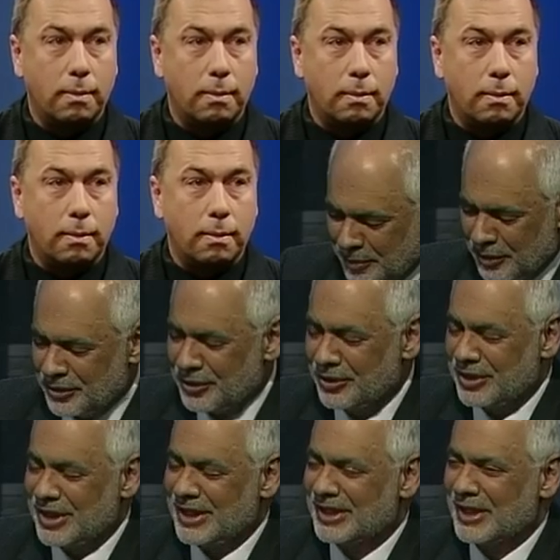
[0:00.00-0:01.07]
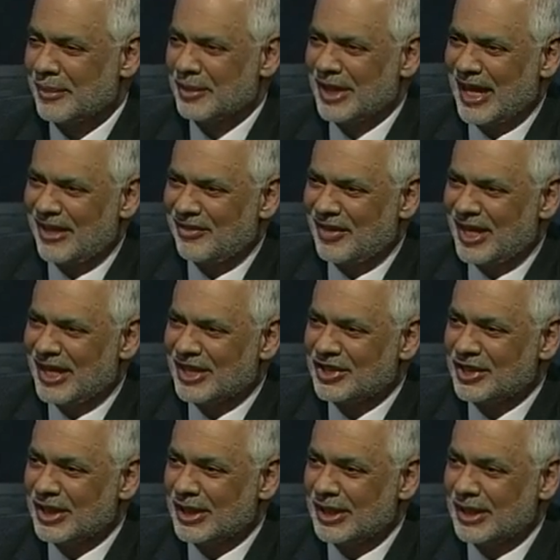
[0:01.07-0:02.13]
I suppose you see some of that,
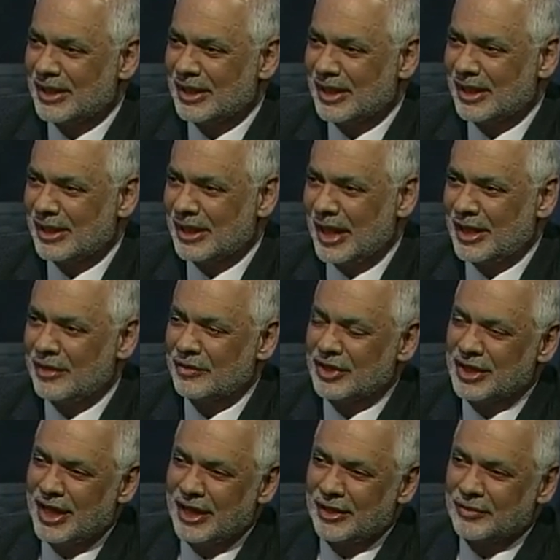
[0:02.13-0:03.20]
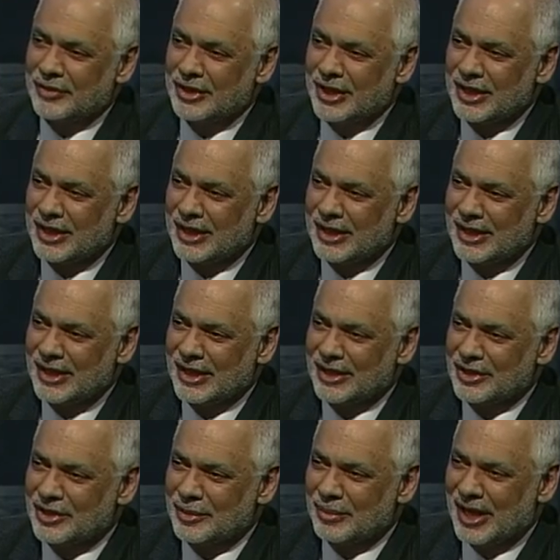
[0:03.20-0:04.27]
Vanessa, in the naivete of city
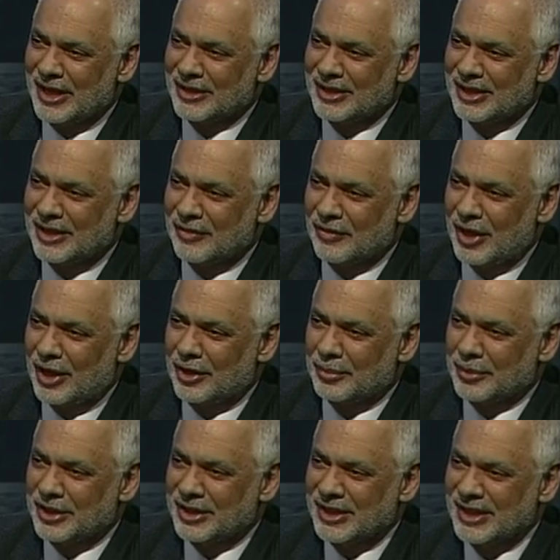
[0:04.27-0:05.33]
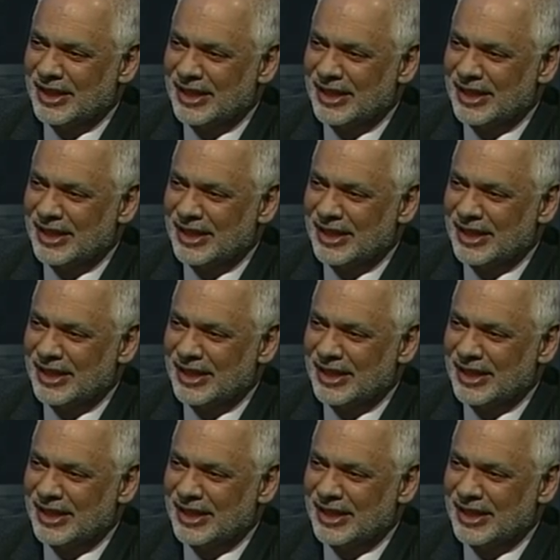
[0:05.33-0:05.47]
kids about the environment.